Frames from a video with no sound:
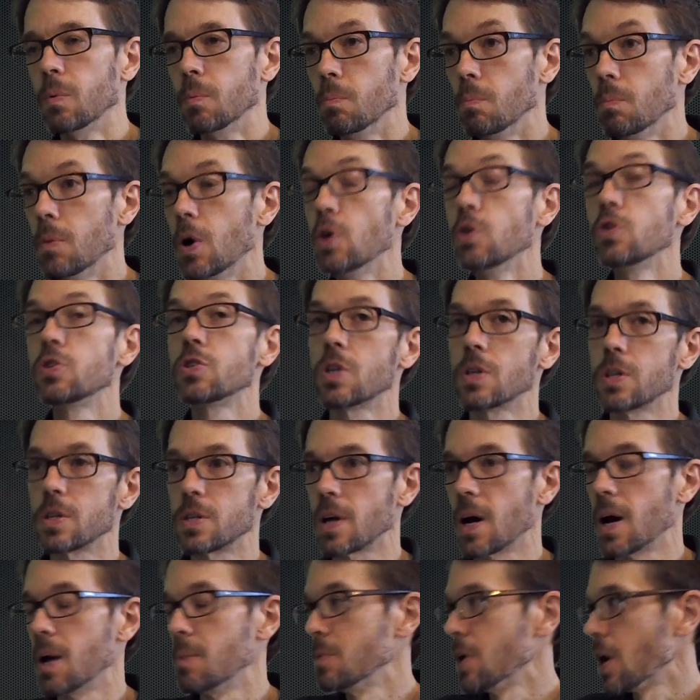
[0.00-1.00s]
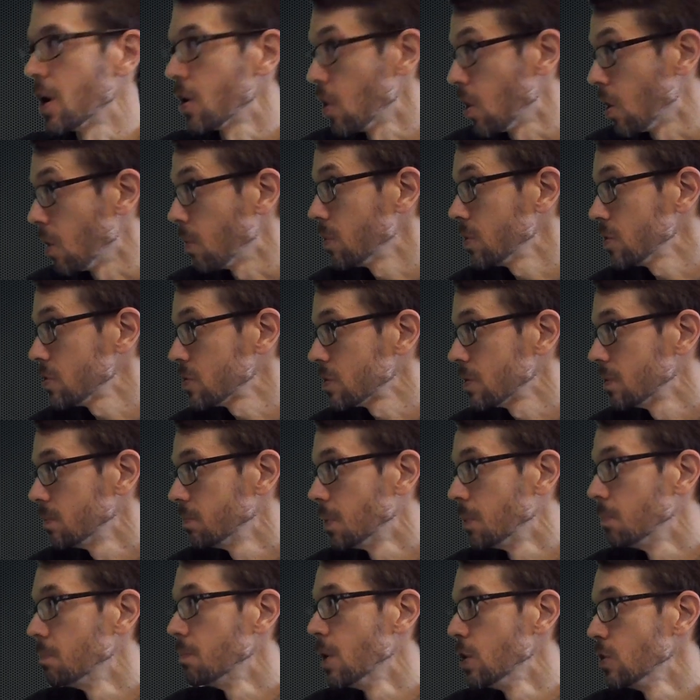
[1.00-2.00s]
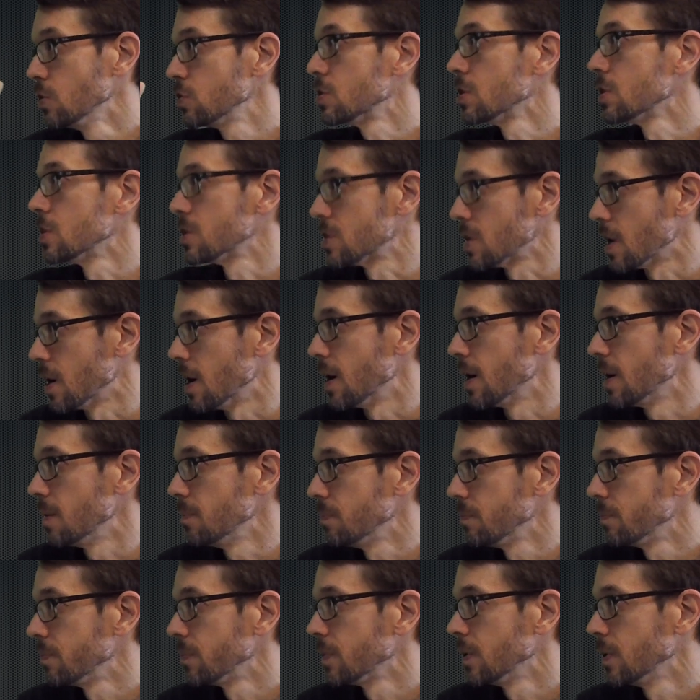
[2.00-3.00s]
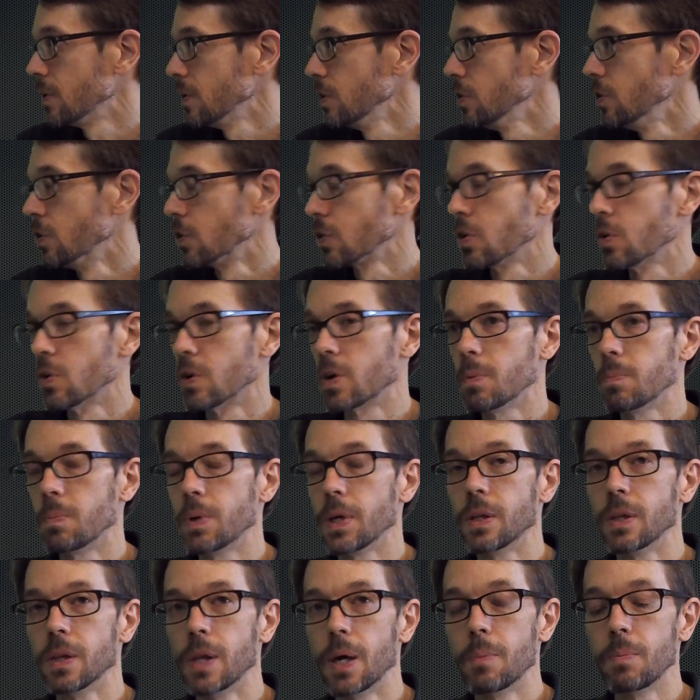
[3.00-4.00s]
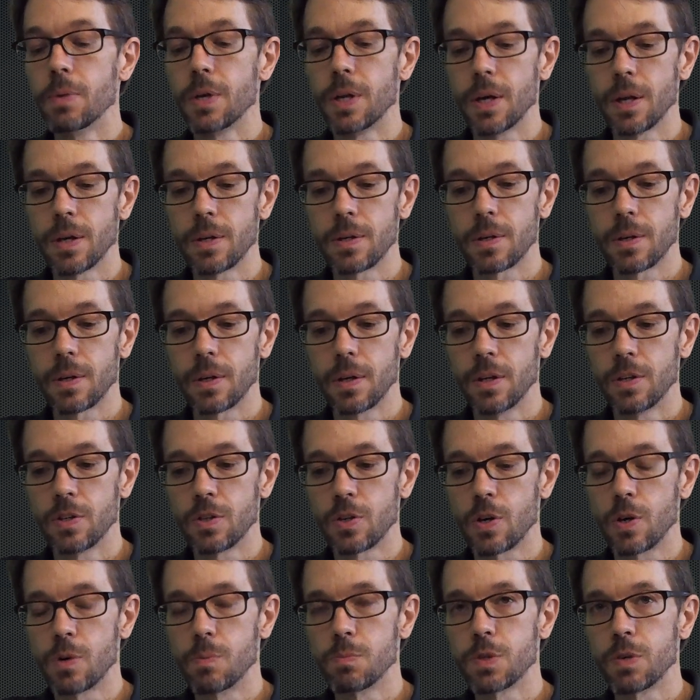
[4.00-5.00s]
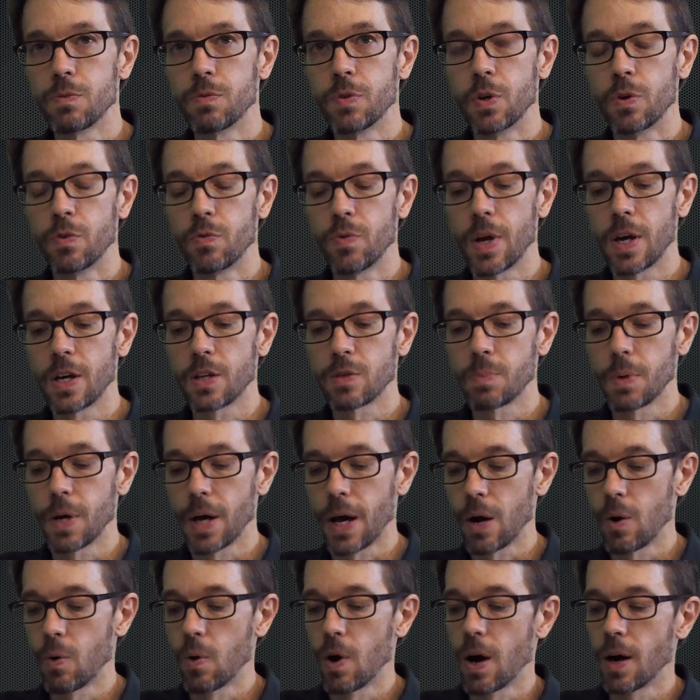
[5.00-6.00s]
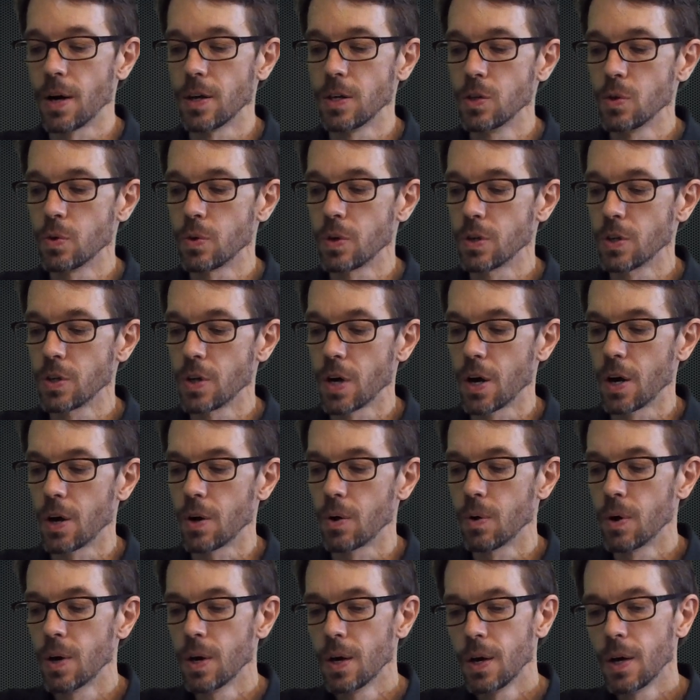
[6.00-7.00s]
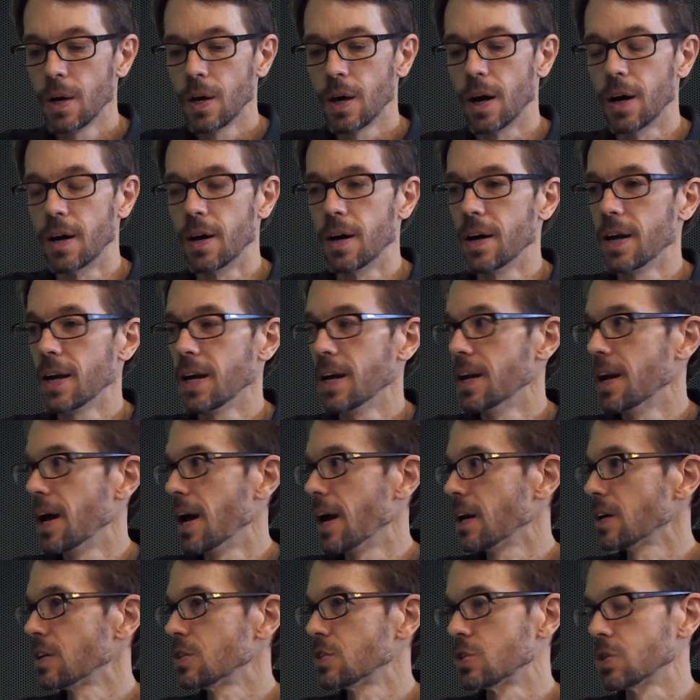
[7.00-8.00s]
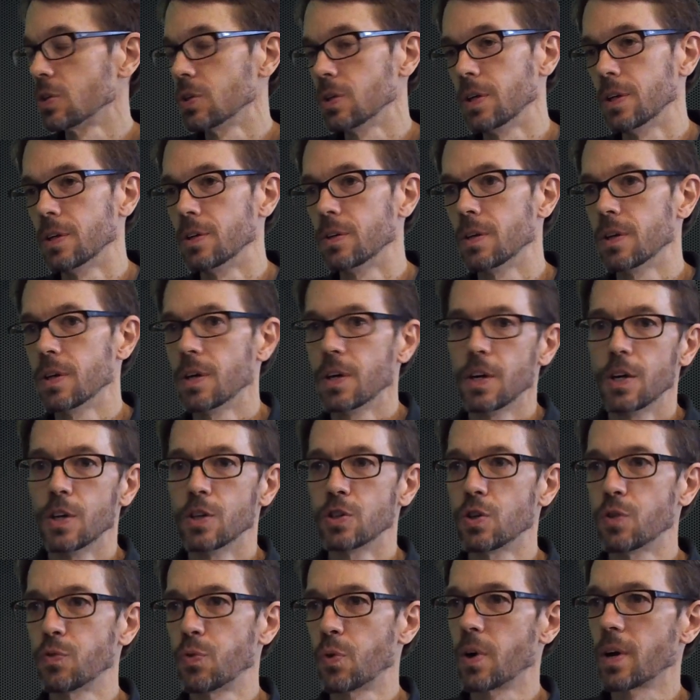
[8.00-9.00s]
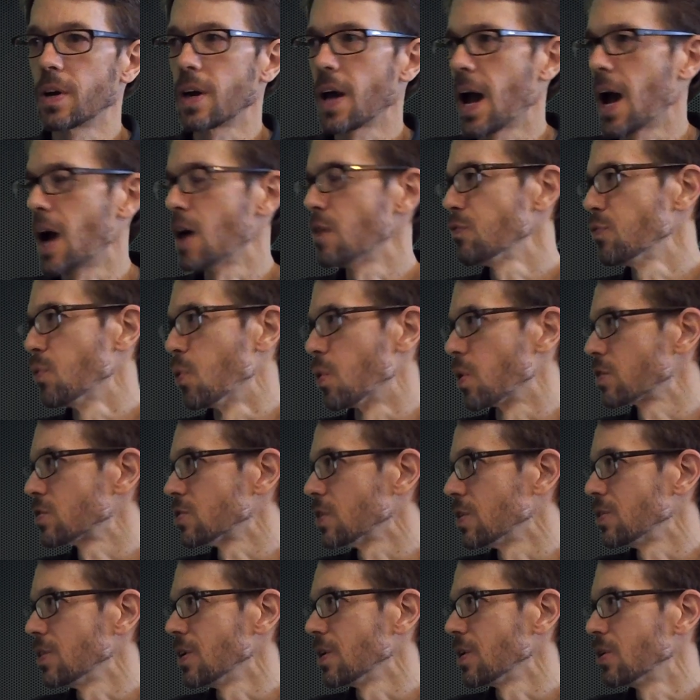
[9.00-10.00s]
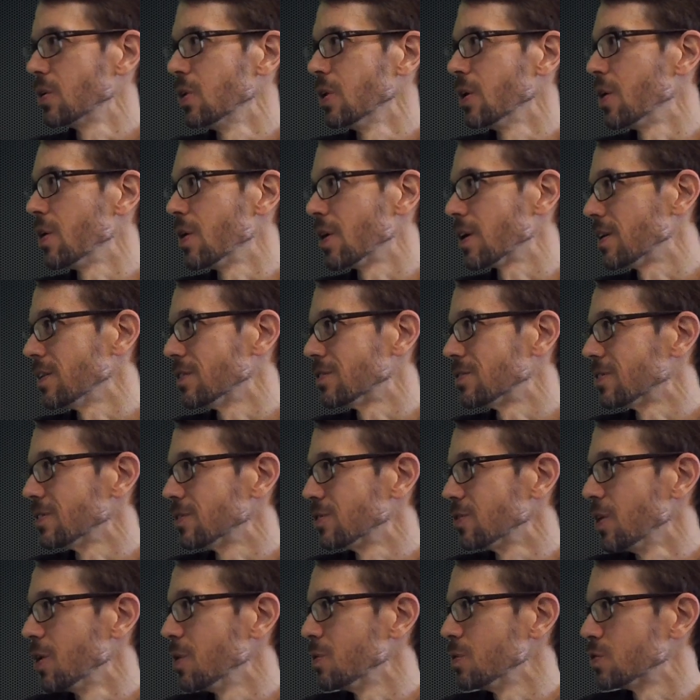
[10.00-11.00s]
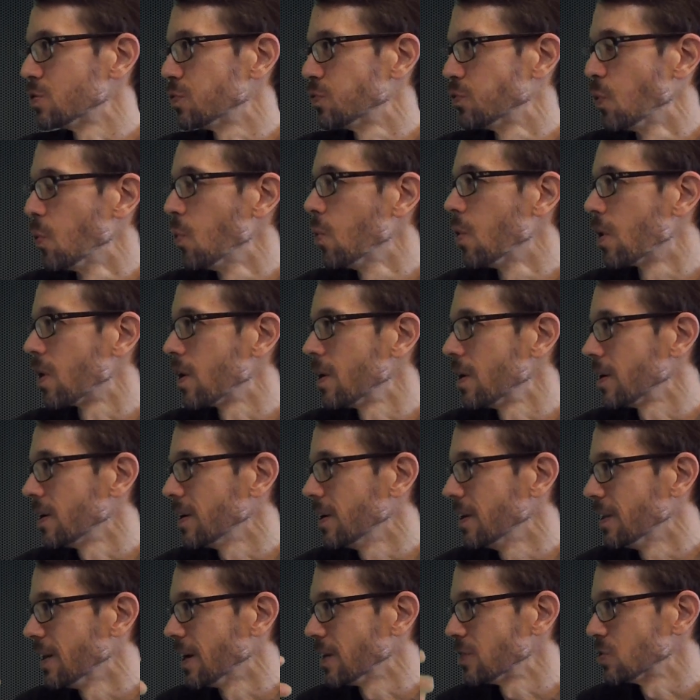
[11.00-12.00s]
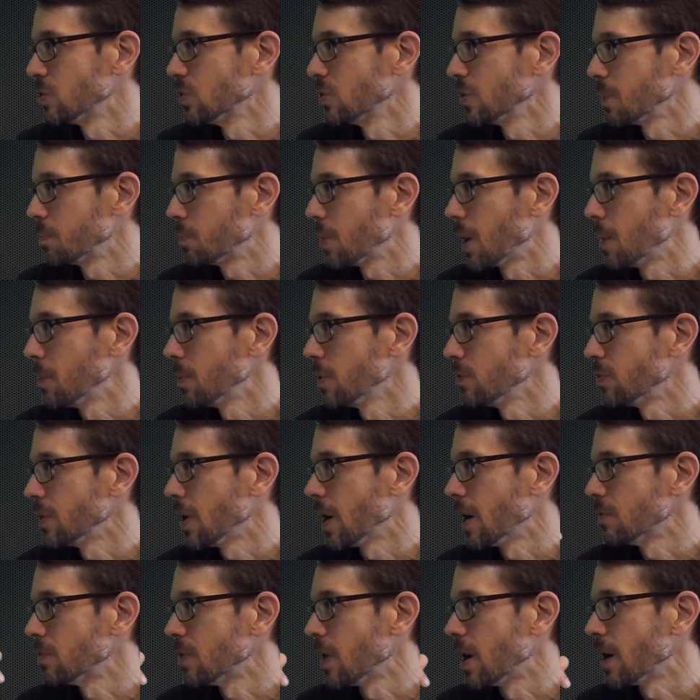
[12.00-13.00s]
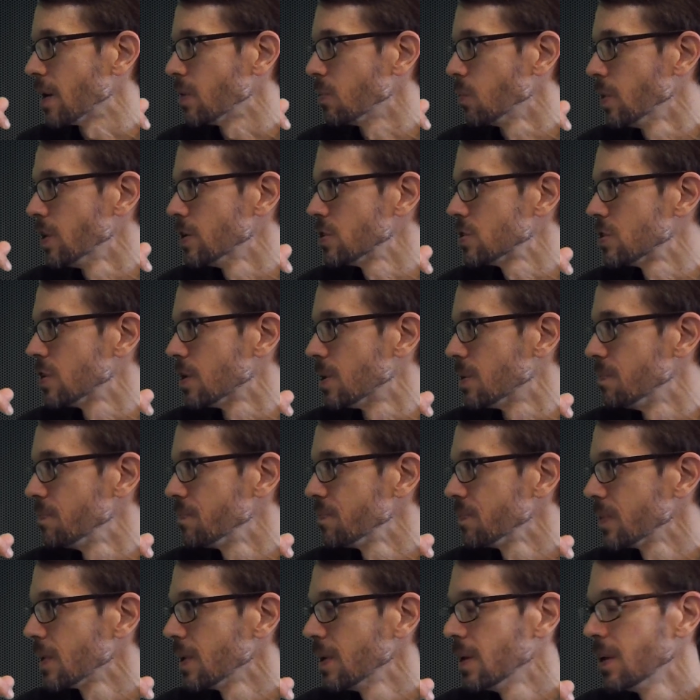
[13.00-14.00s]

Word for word: most of the time, not always, but most of the time, you're going to be limited in terms of your advancement, how high you can go. Uh, and actually, and so for like half orcs, I think cleric it's as low as four, and that's only probably if you have high wisdom.